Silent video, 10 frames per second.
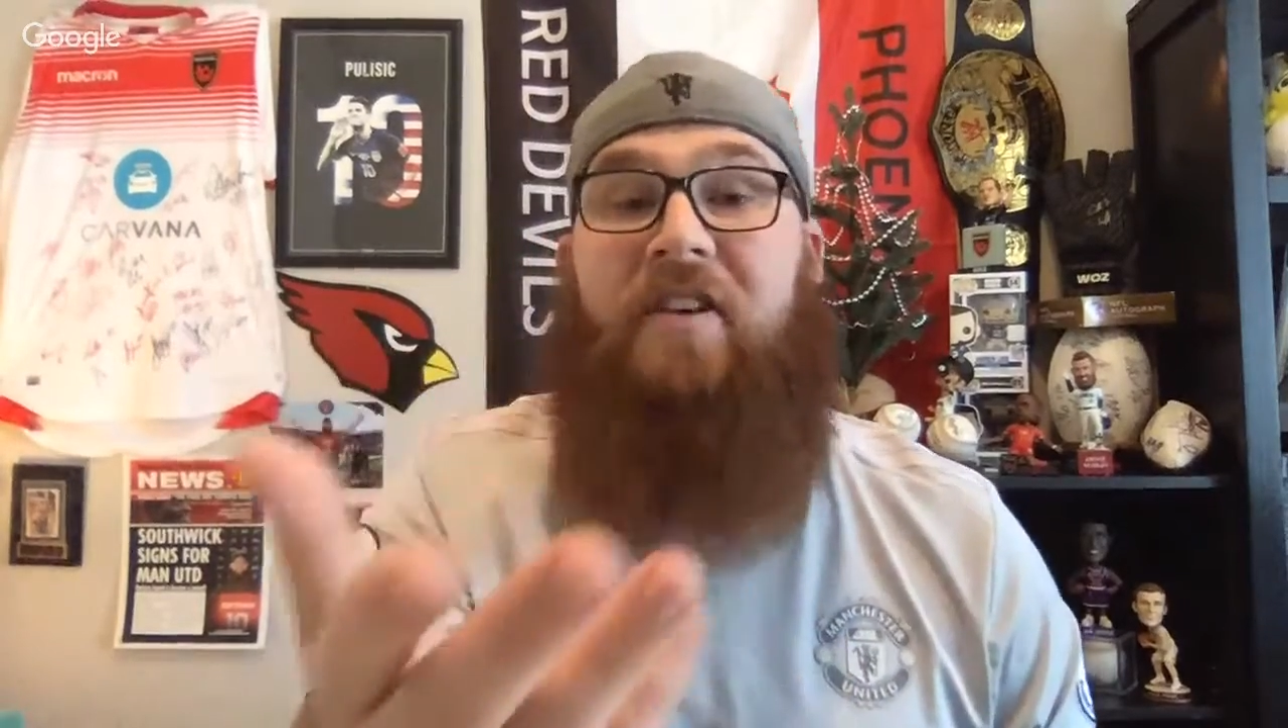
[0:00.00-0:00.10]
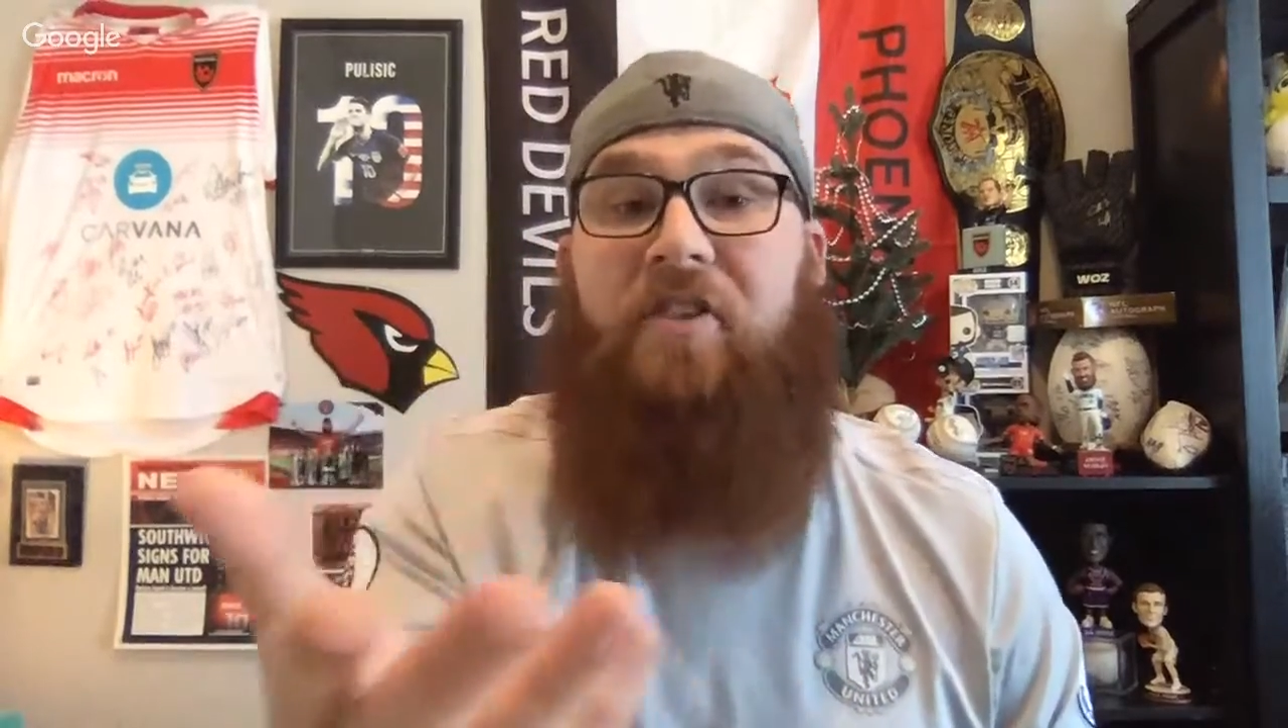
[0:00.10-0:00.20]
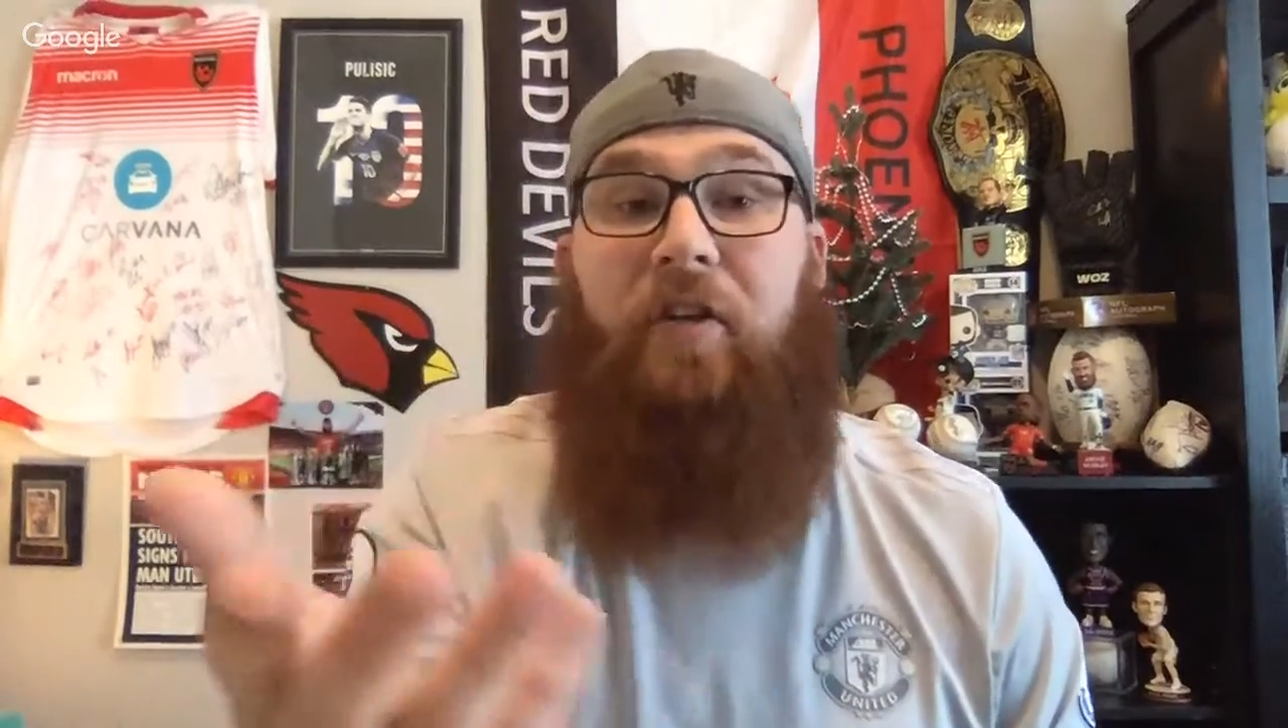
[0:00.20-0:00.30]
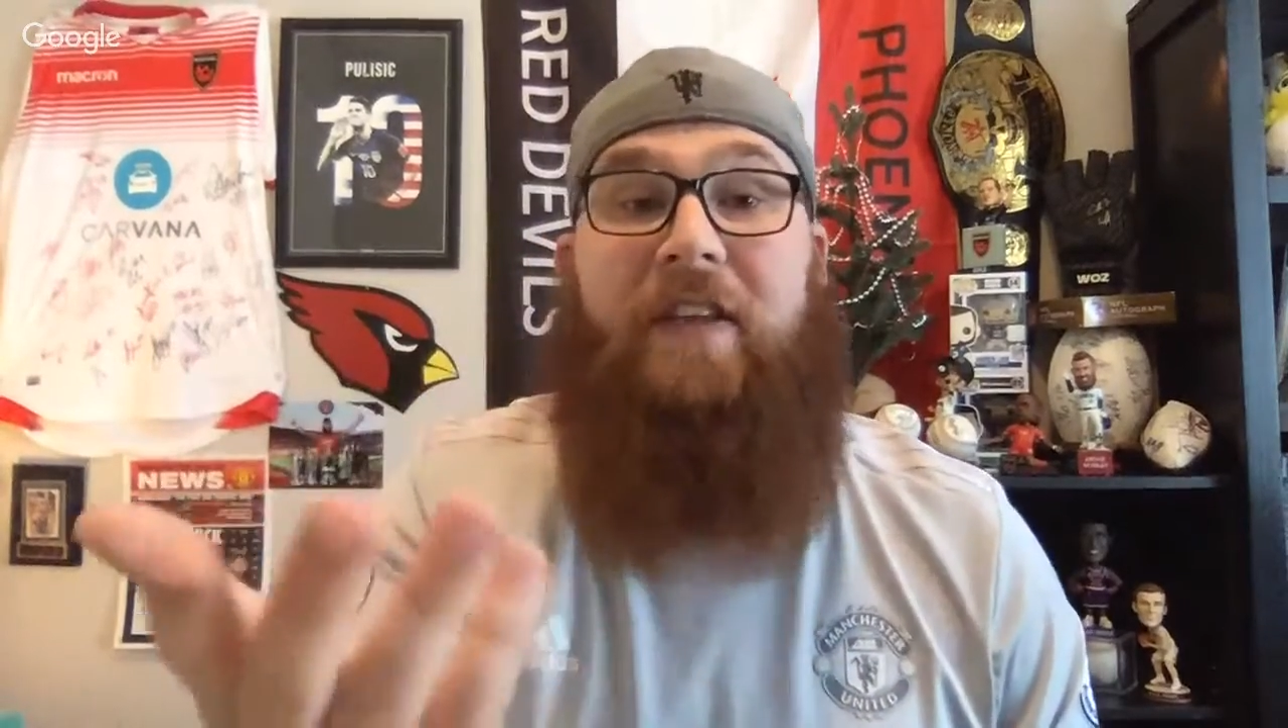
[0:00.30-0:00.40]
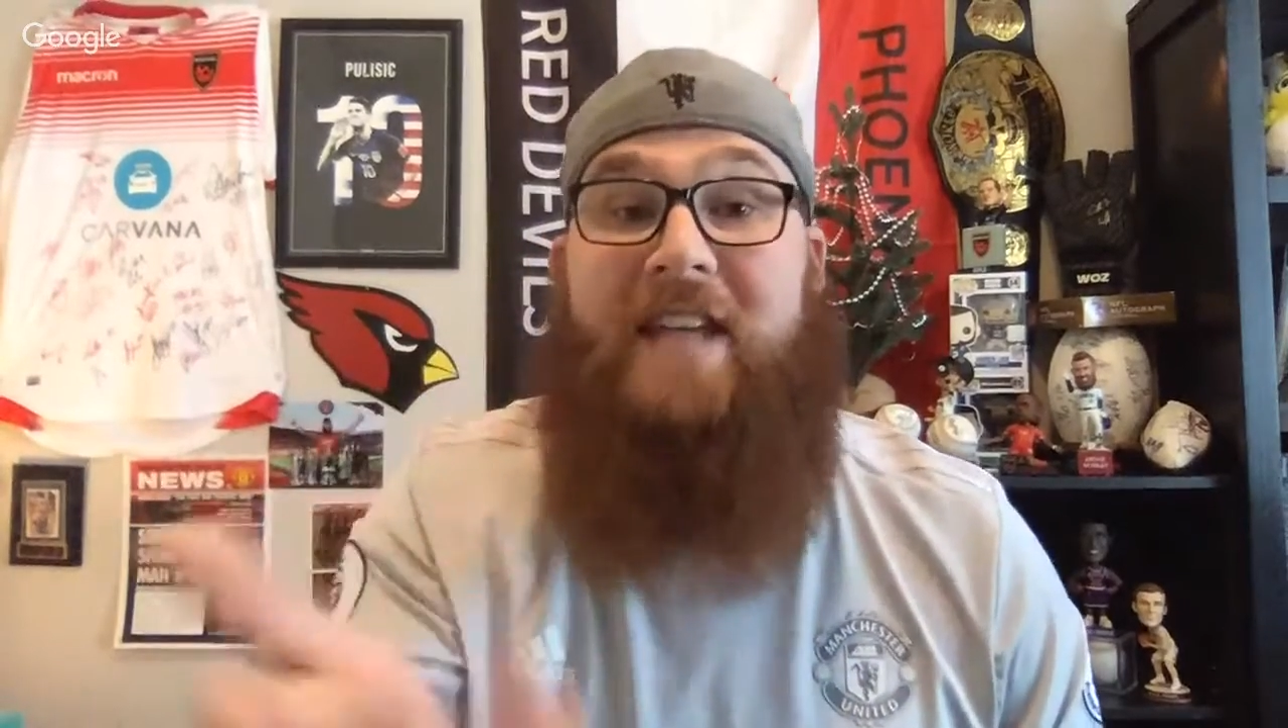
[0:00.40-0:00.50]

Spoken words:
it's only